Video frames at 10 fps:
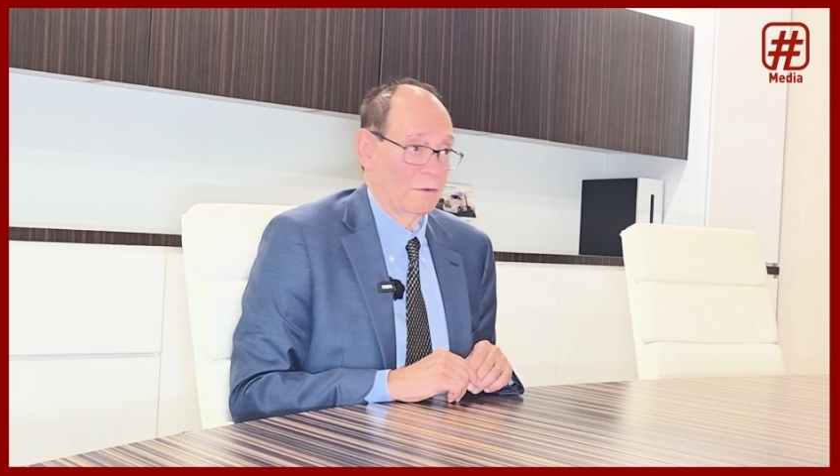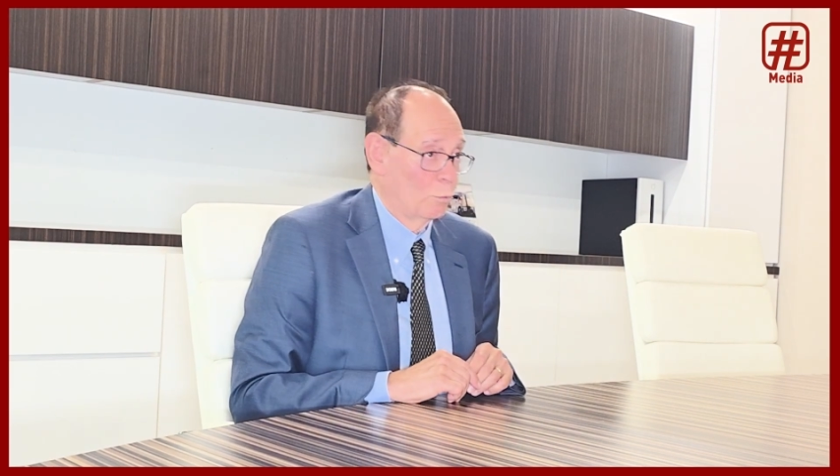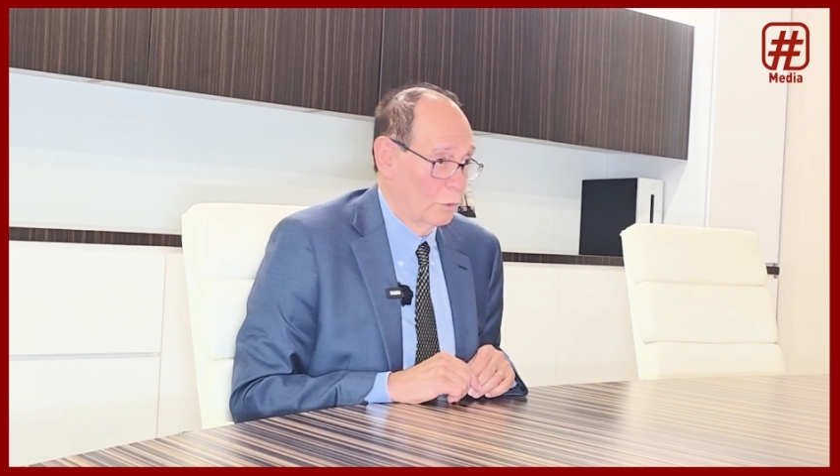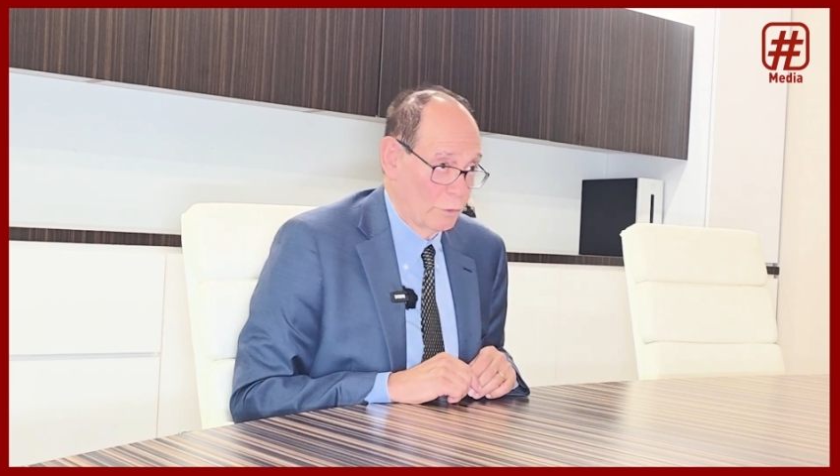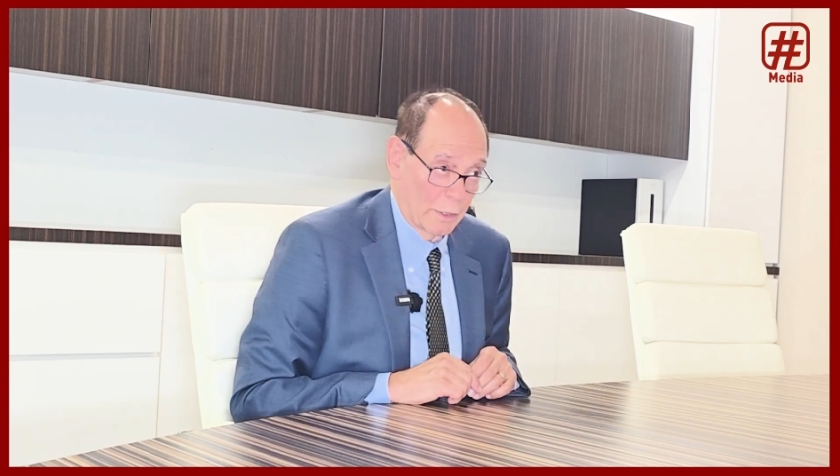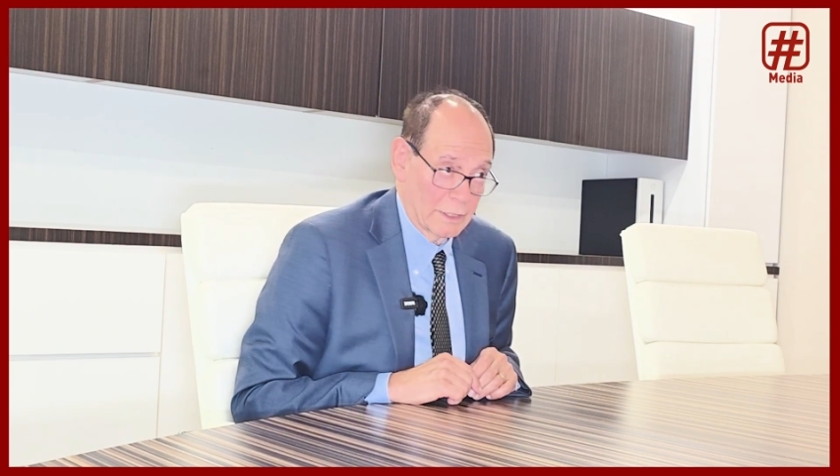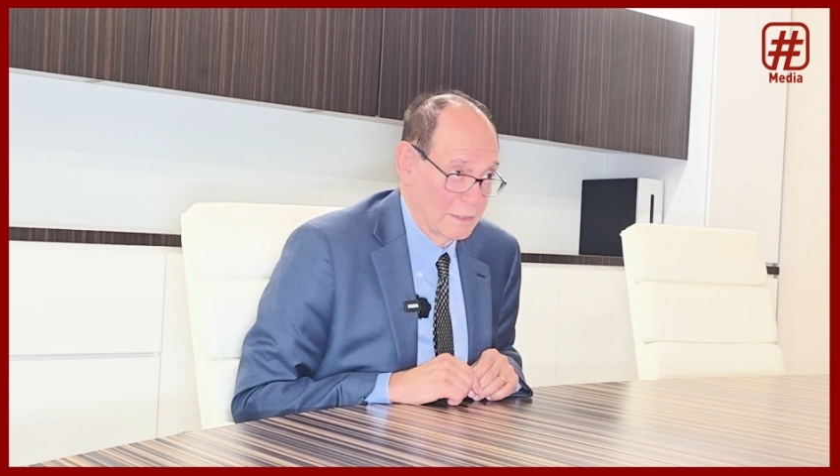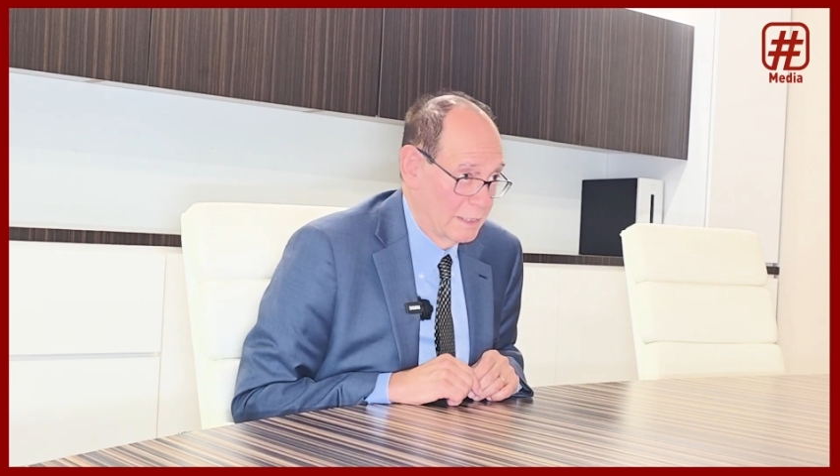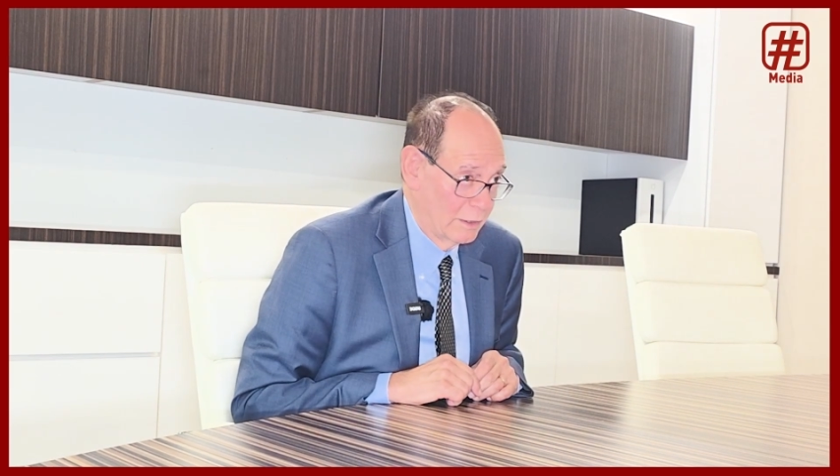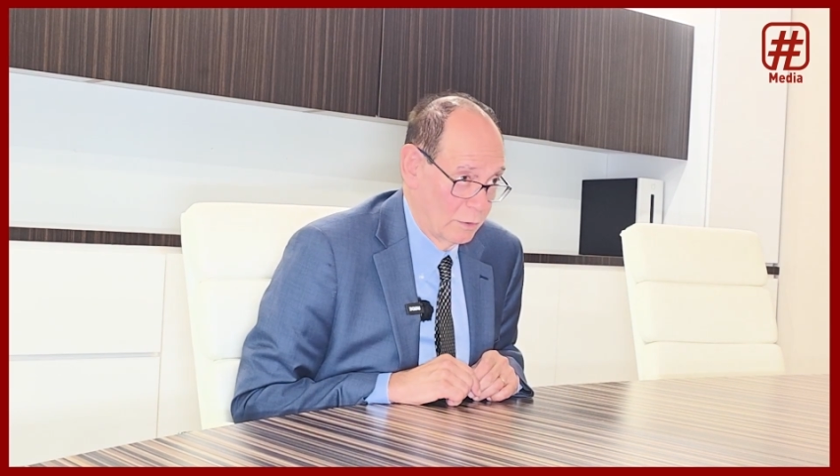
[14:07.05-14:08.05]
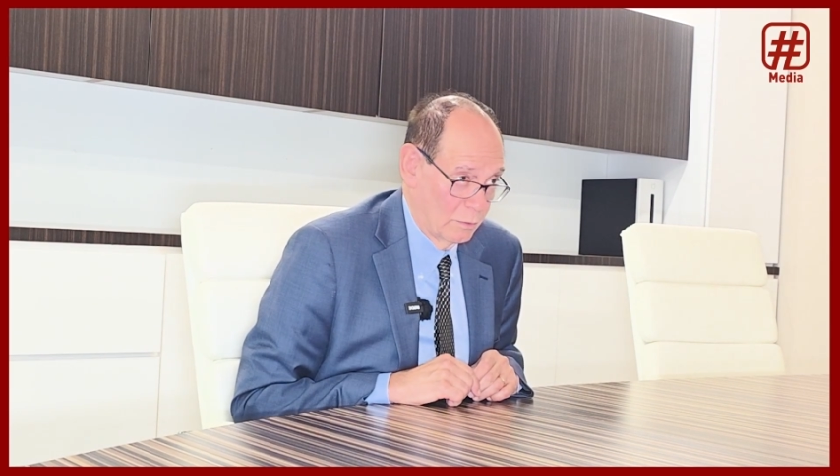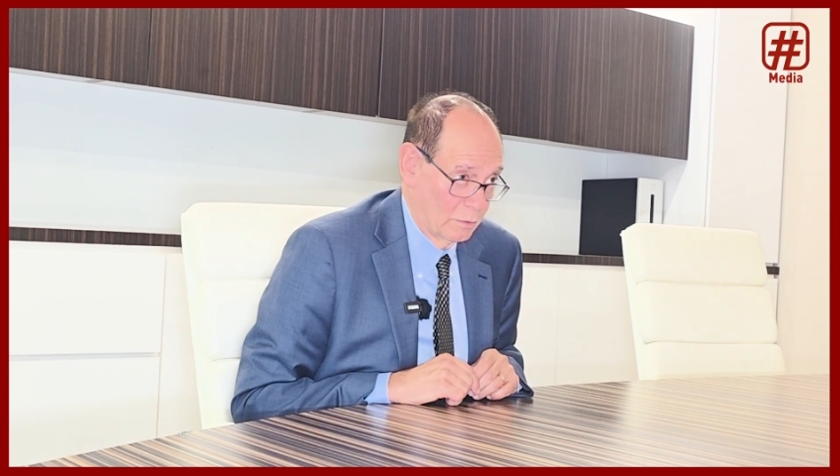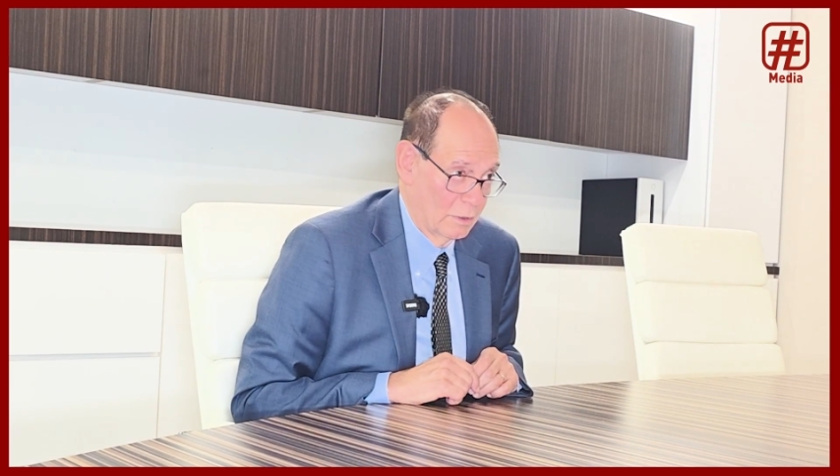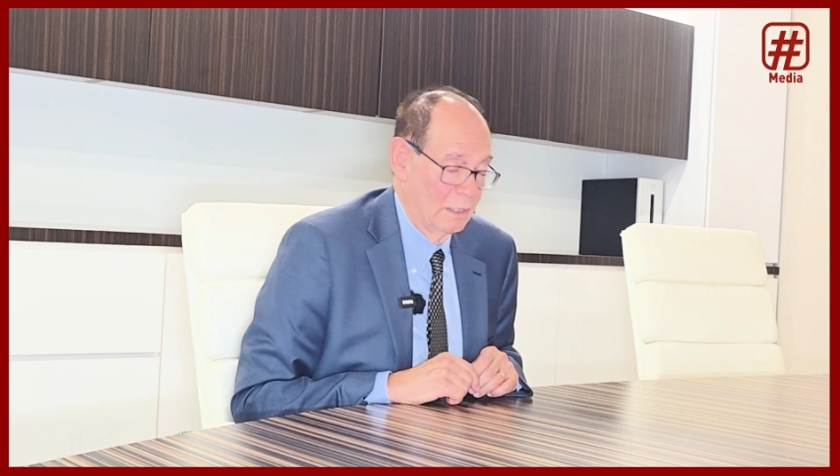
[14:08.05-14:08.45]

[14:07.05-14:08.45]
will not continue.